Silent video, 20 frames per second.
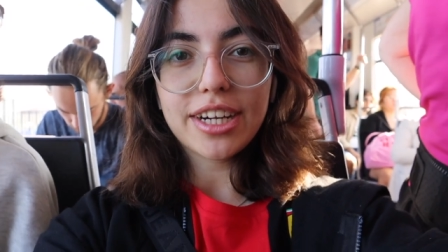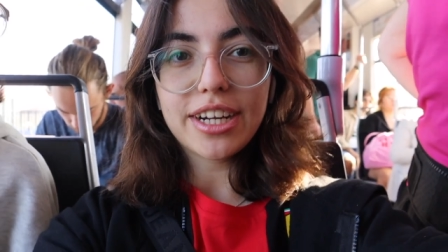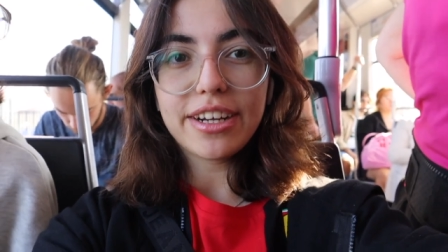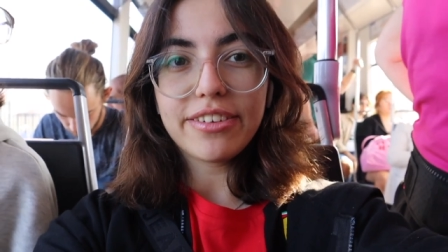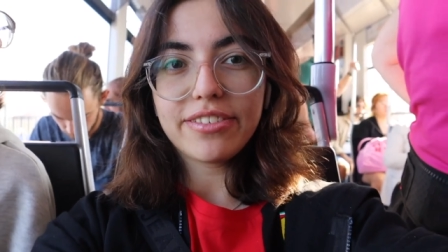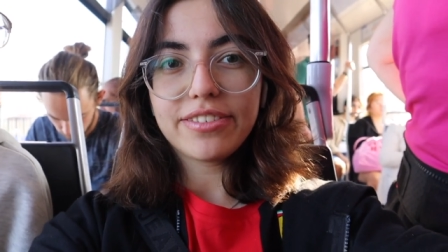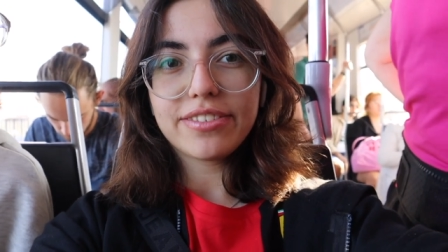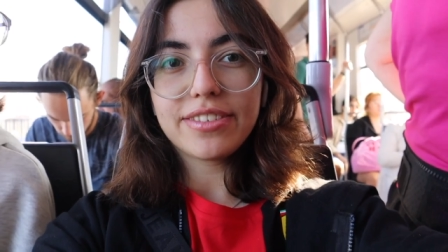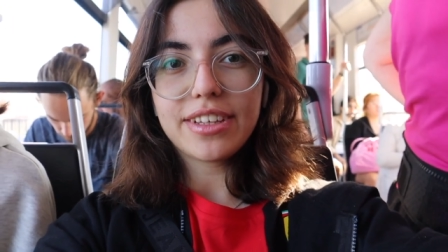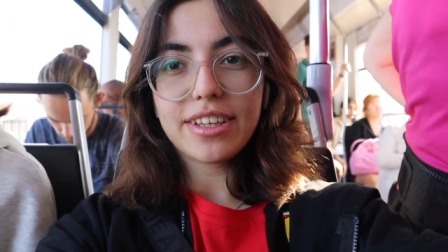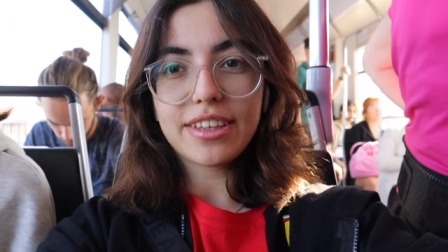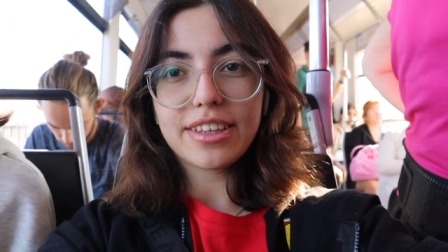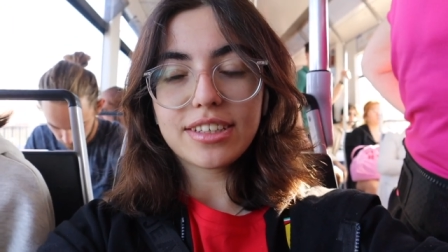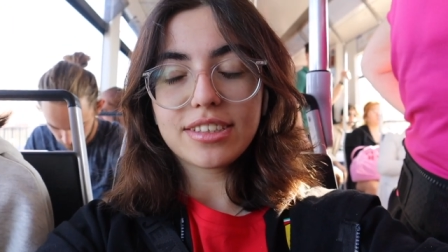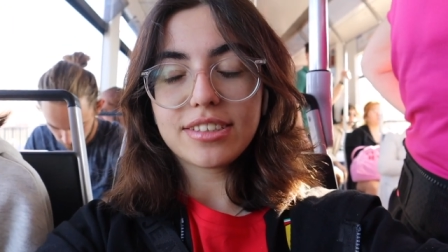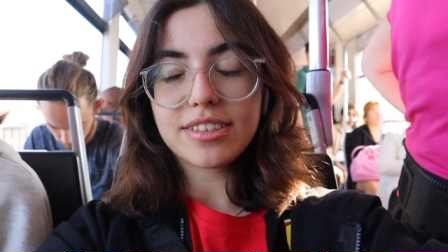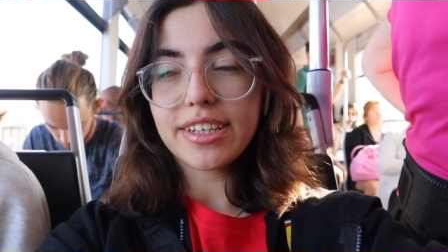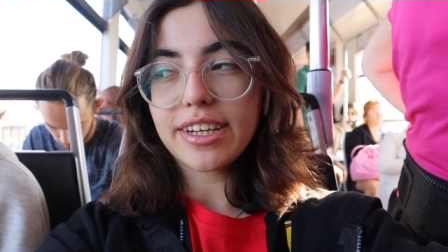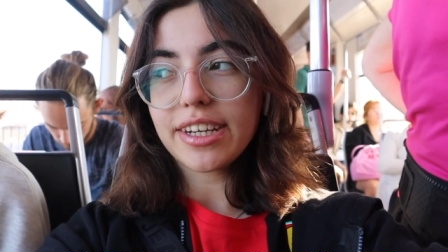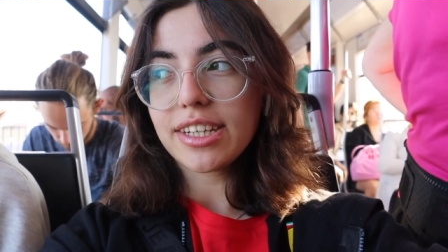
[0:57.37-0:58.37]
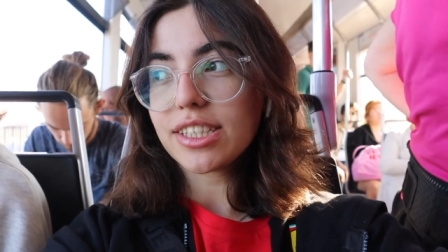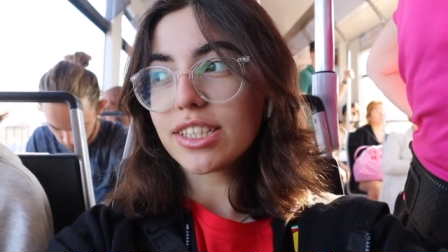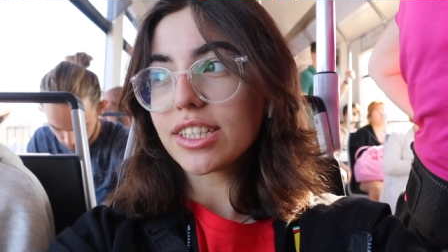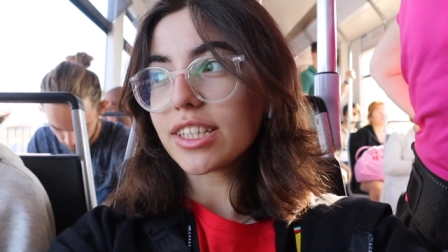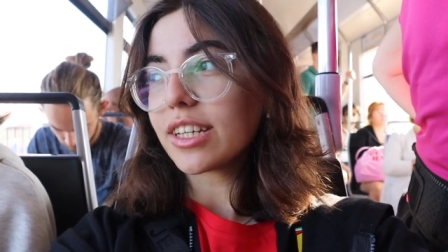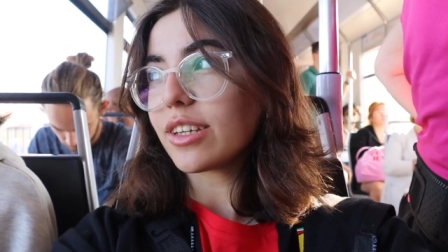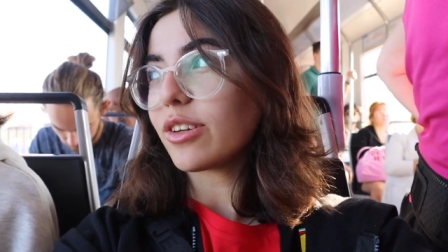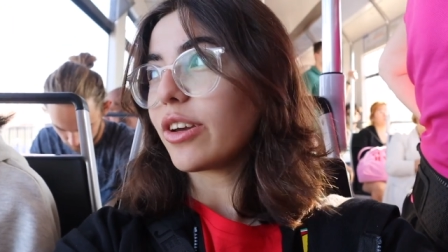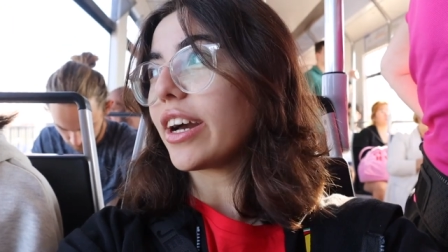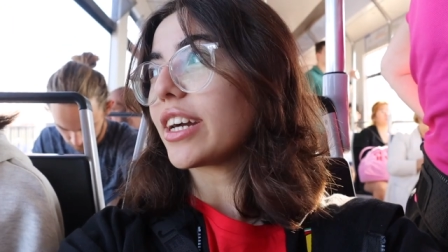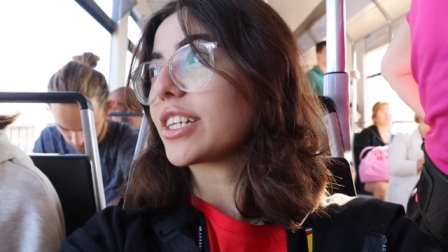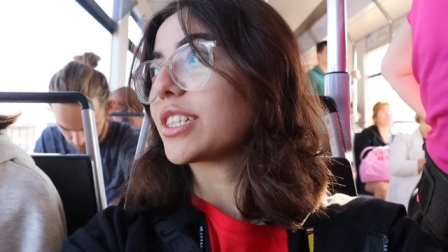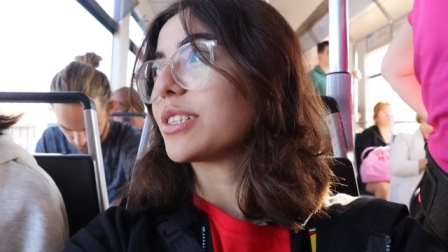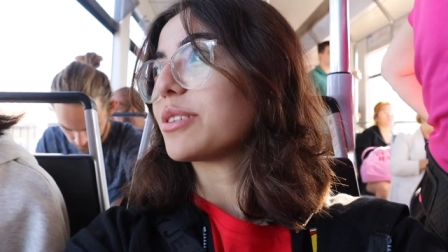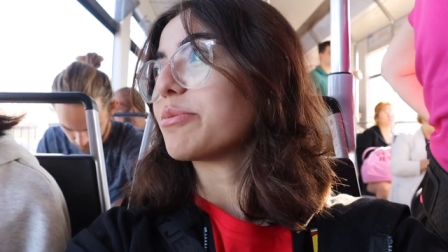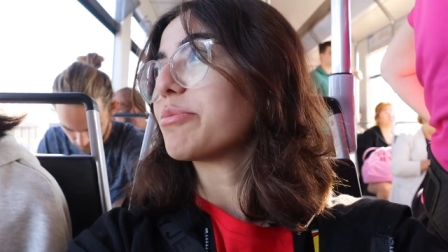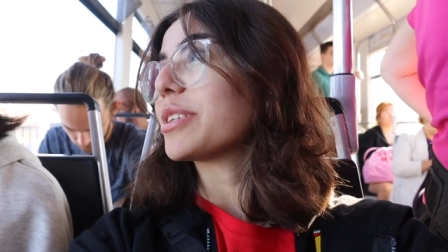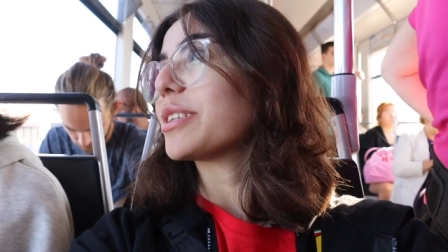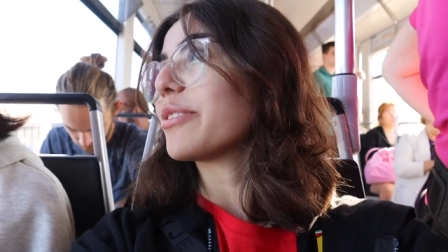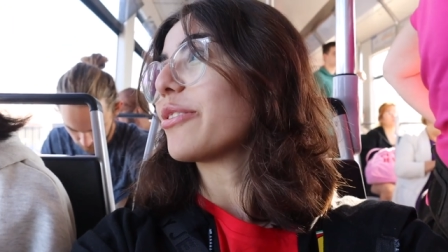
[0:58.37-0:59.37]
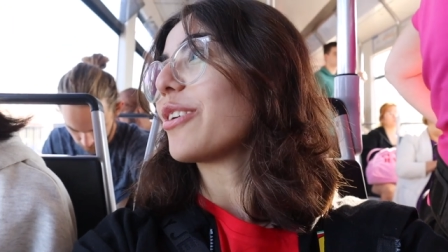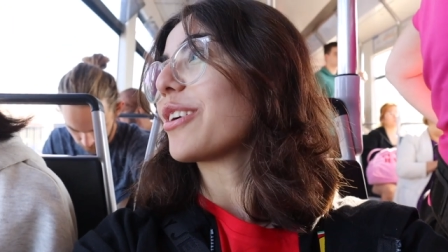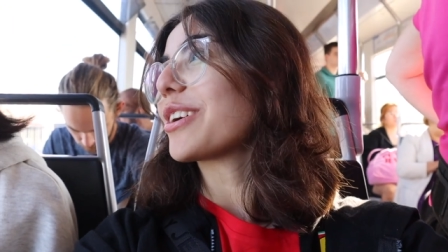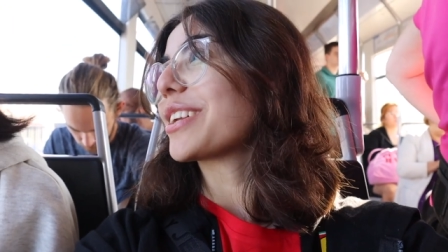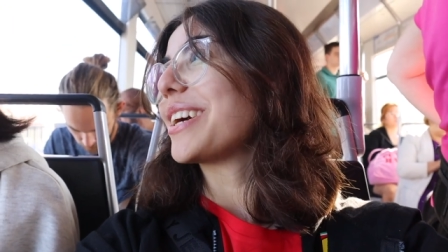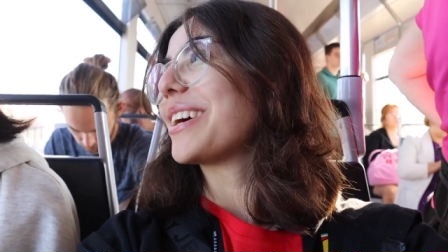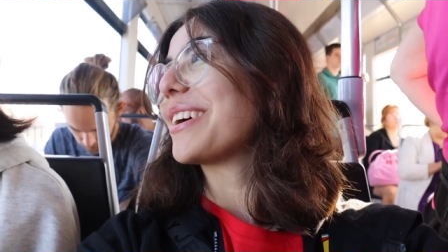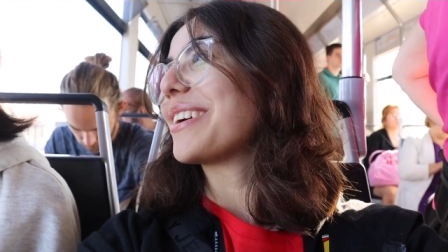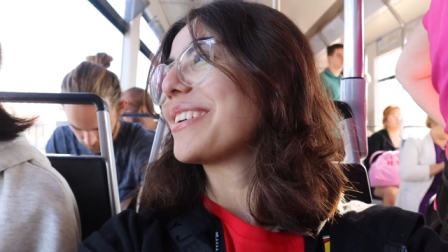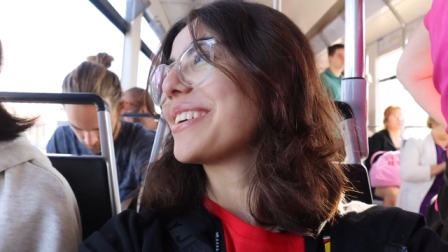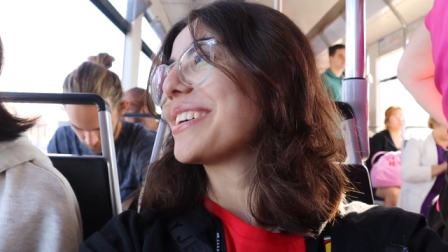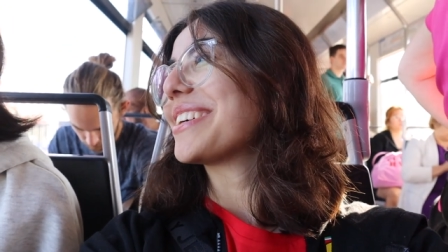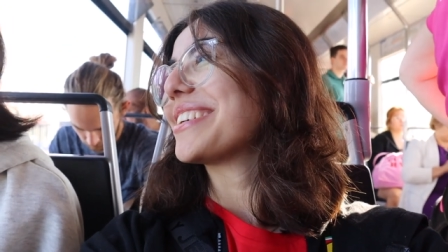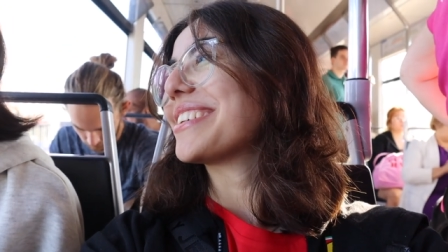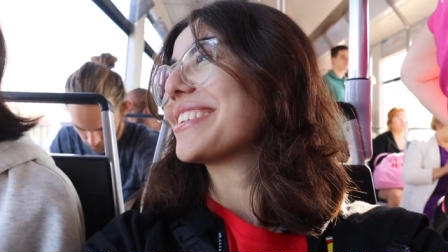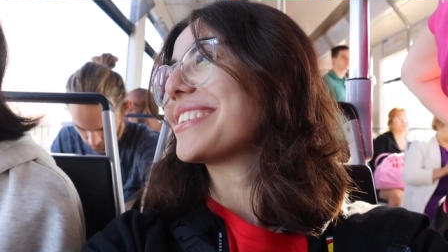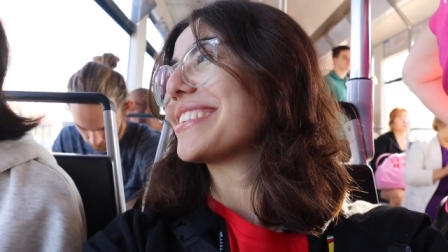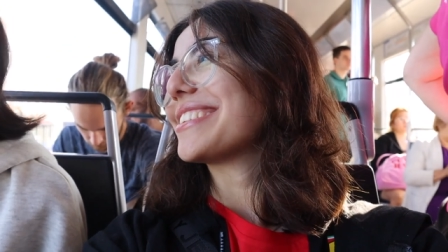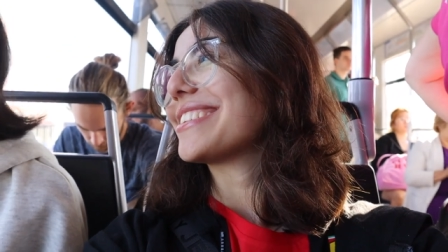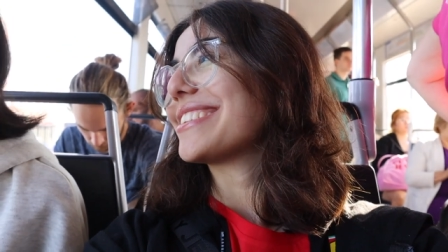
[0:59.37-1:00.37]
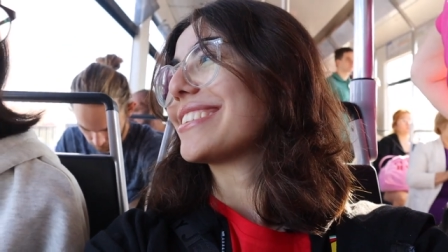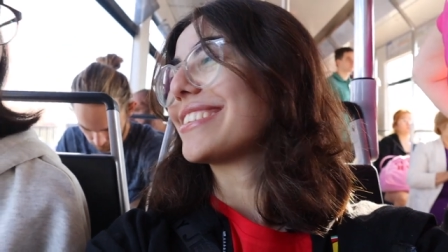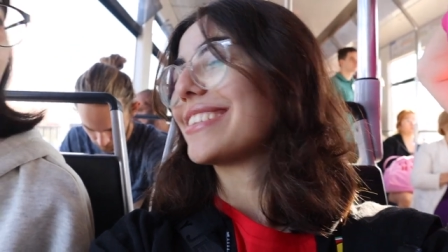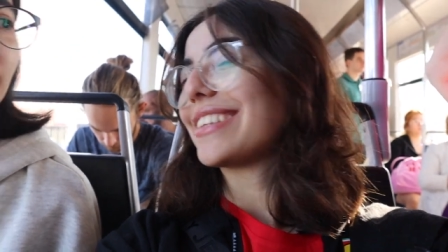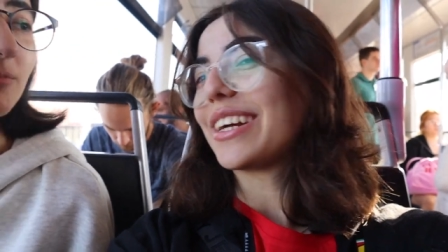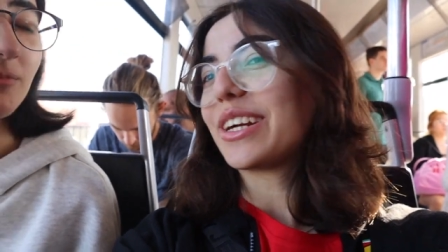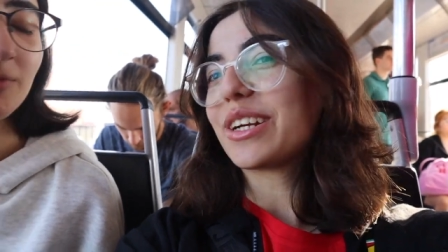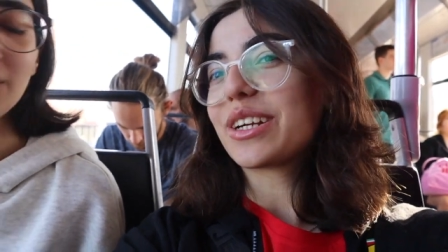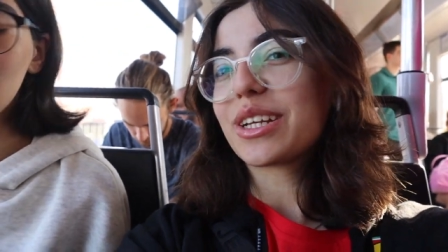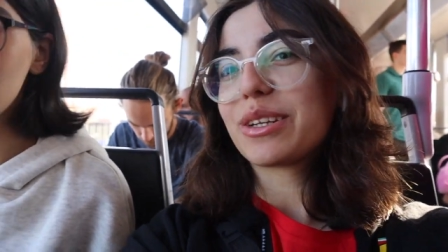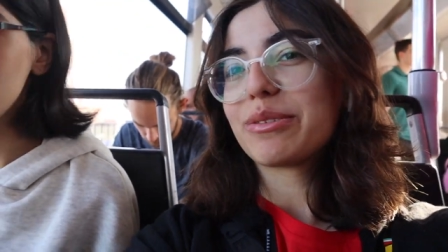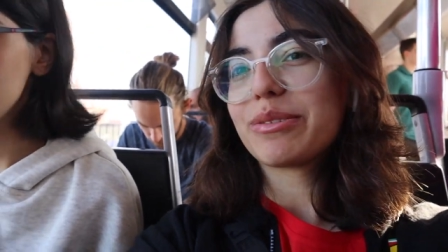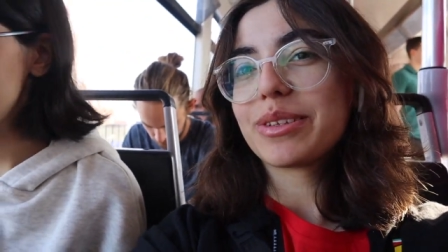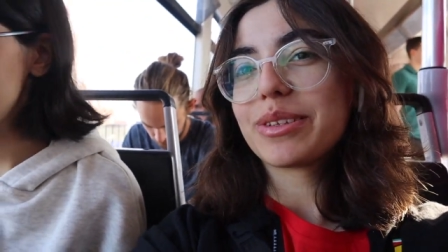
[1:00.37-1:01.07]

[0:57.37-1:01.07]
I have nothing to say. Aisha, can you actually get in the vlog? What? no.